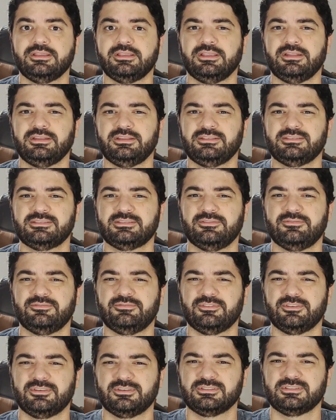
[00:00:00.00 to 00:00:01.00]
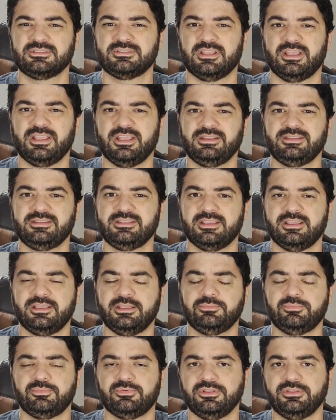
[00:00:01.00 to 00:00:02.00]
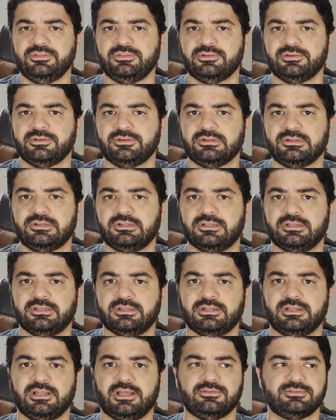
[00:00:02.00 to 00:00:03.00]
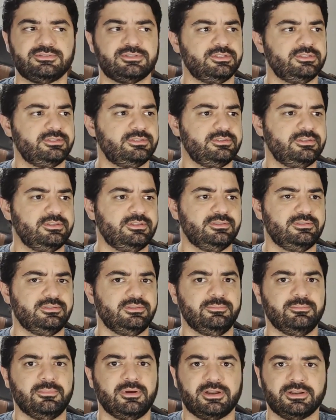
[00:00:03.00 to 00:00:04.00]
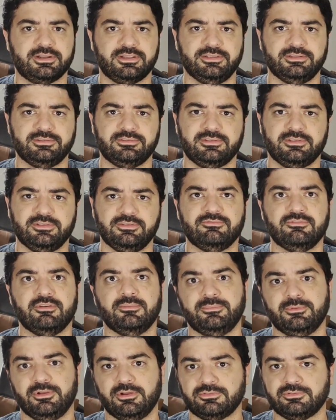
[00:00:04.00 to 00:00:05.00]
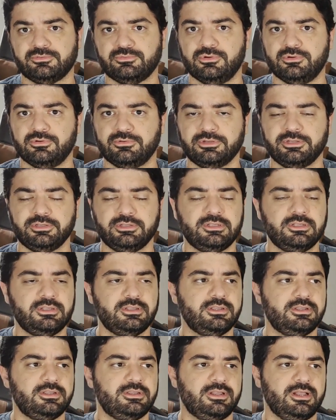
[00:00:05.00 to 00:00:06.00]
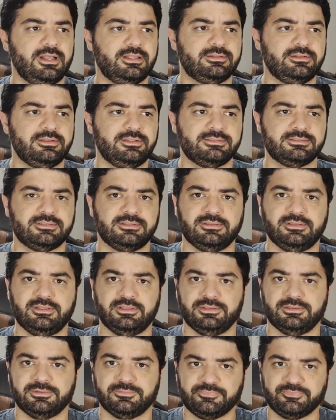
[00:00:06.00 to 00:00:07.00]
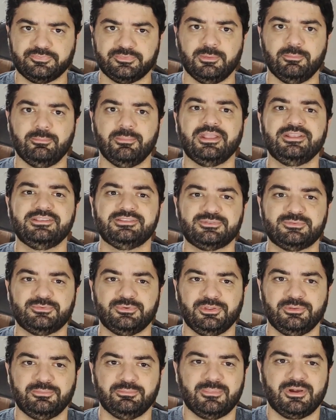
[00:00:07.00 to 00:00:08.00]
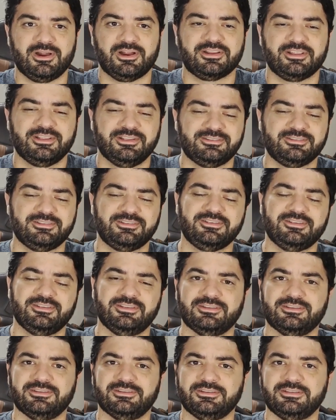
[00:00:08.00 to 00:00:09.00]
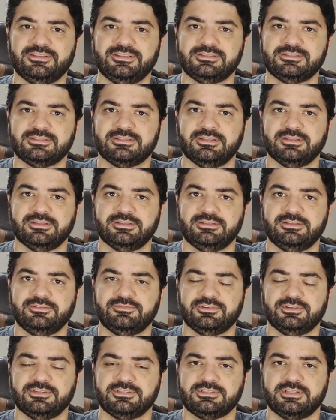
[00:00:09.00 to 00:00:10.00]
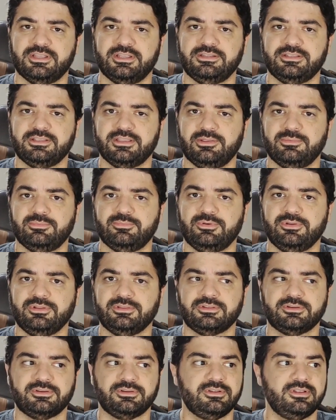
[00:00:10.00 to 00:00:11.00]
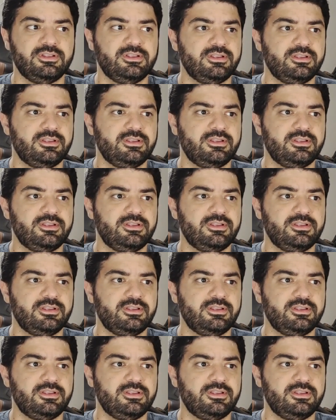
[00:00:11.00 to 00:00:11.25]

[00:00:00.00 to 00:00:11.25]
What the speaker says: And it's the first 8K printer launched in the market, if I'm not wrong. At least in the mainstream market, it's the first 8K printer